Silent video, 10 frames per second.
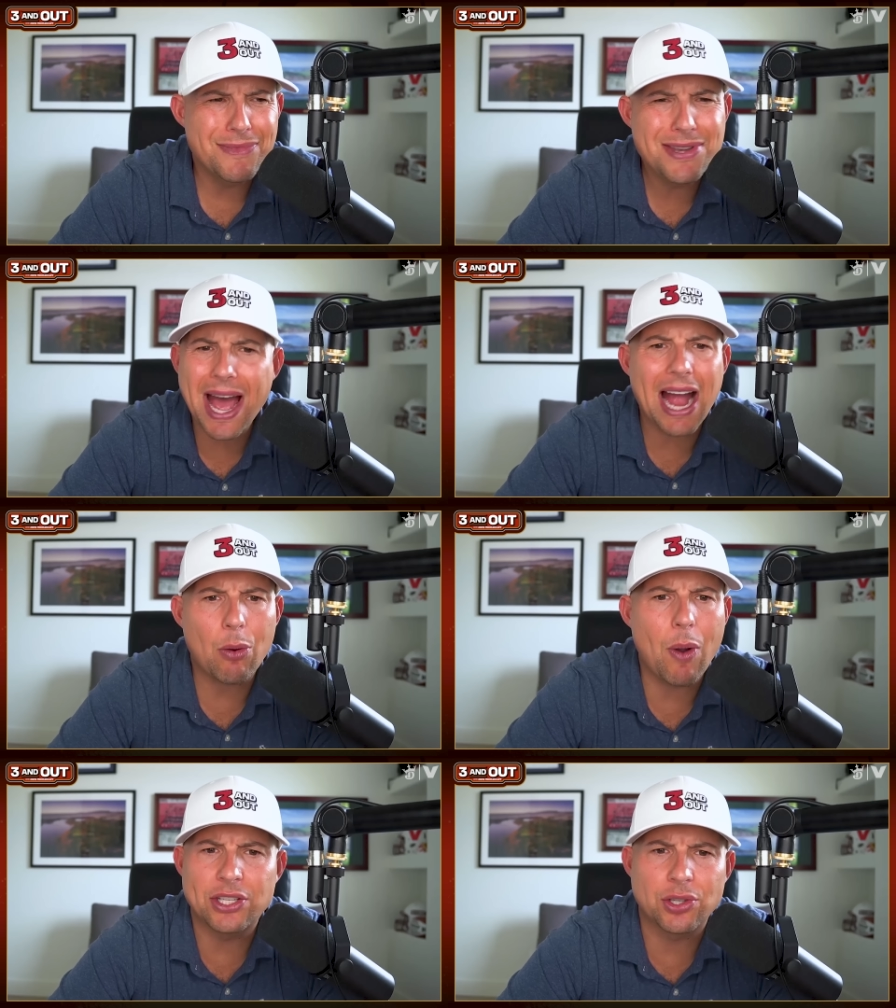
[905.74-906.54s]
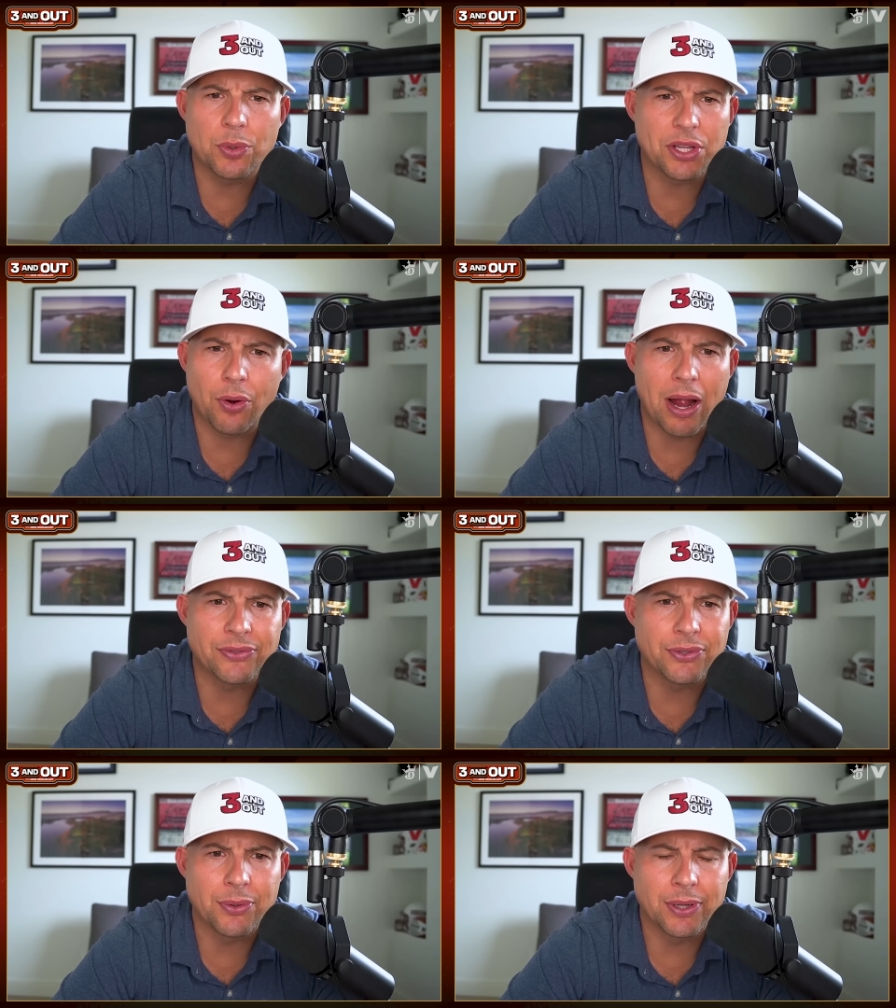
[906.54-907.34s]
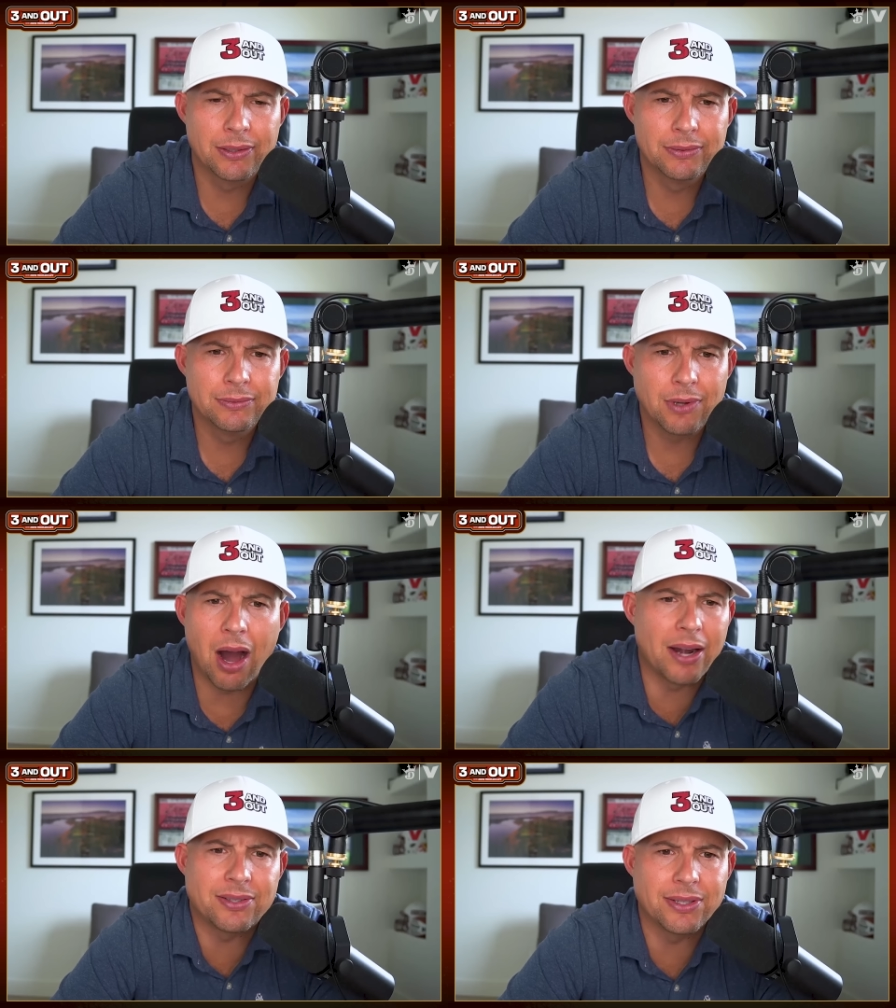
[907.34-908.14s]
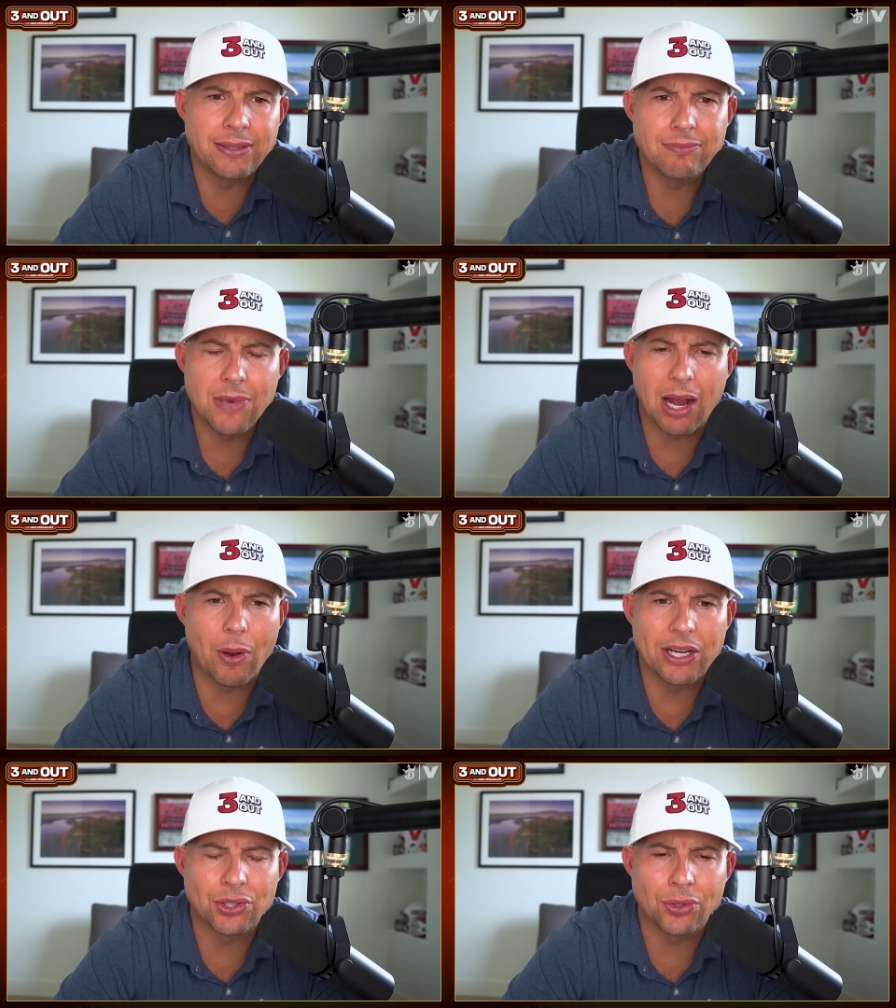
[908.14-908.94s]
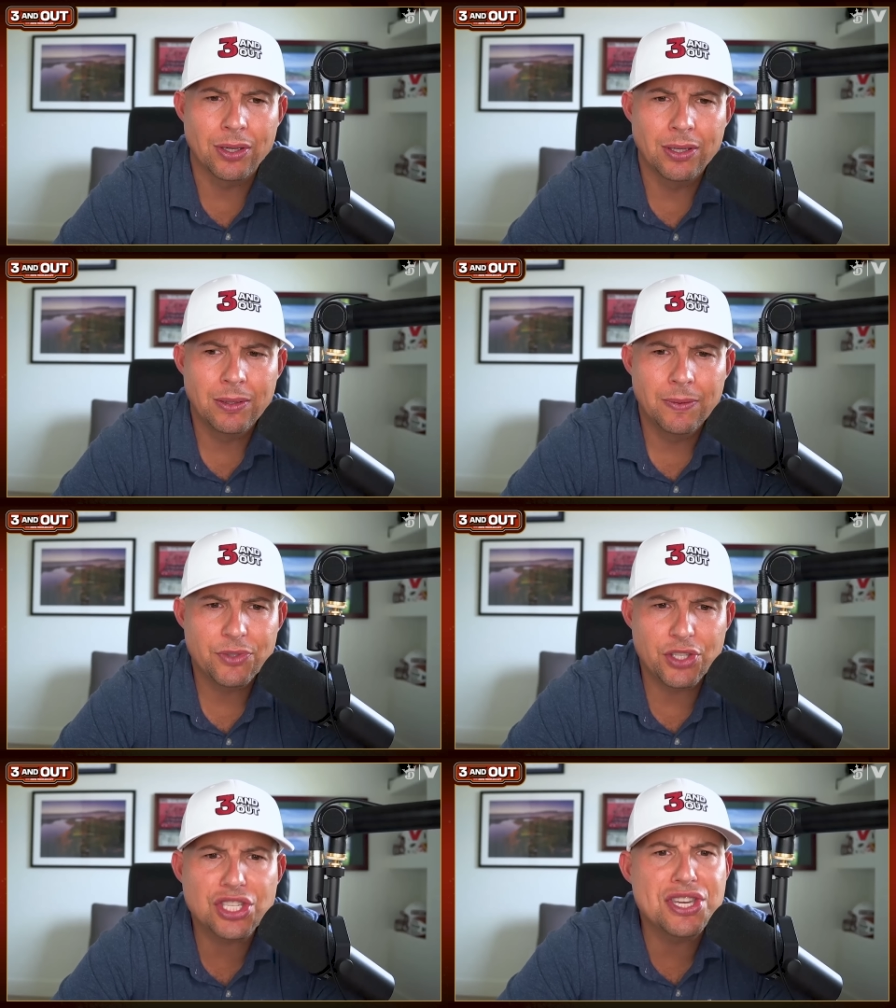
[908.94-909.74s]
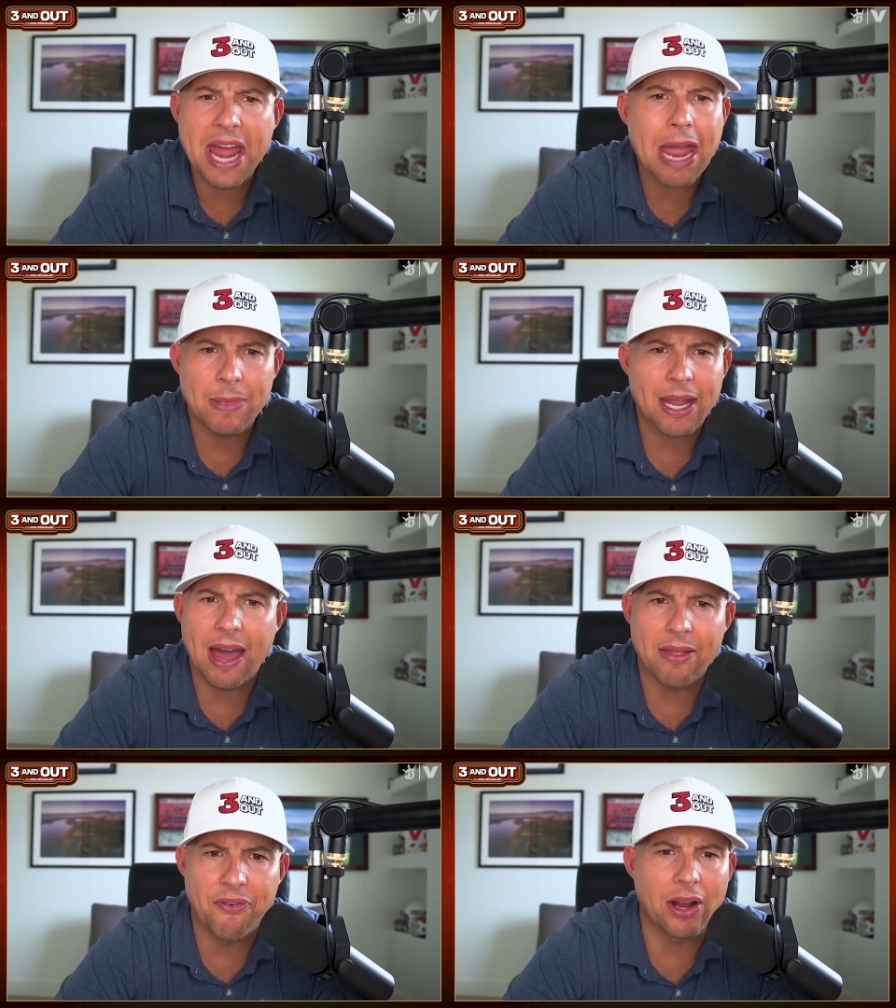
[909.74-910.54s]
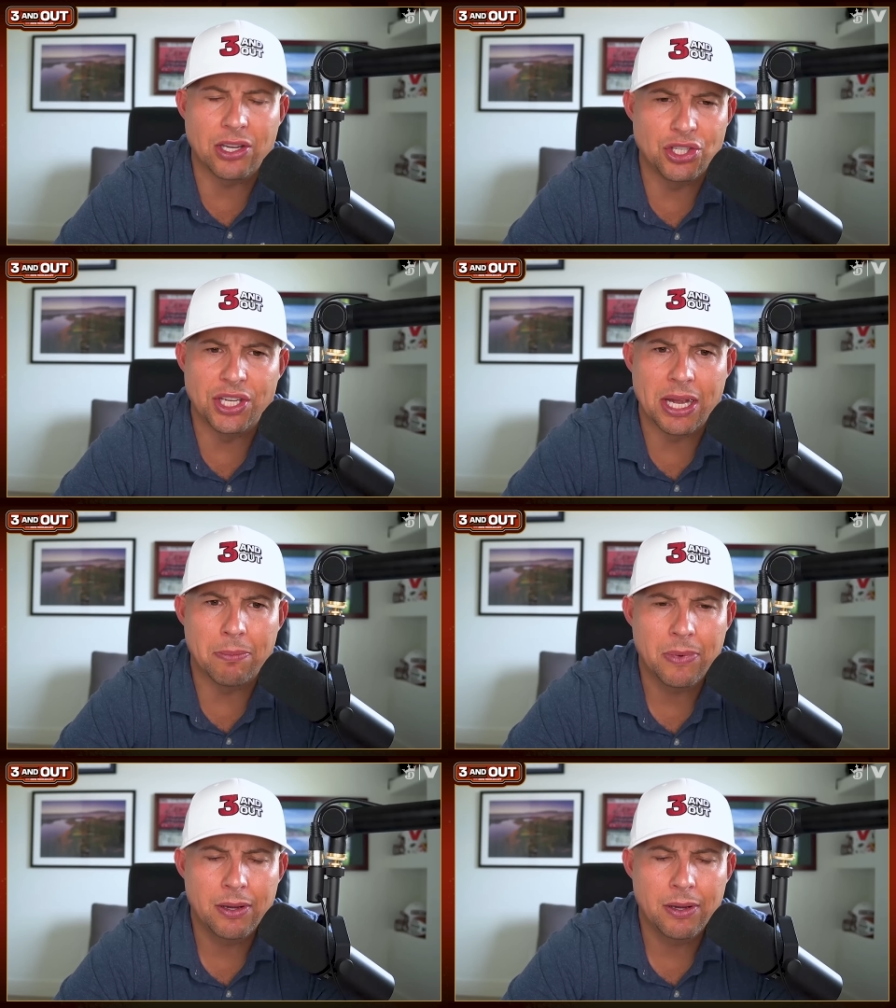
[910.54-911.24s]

Not quite sure what the Krafts are doing. Honestly, not quite sure just name the guy the fucking GM.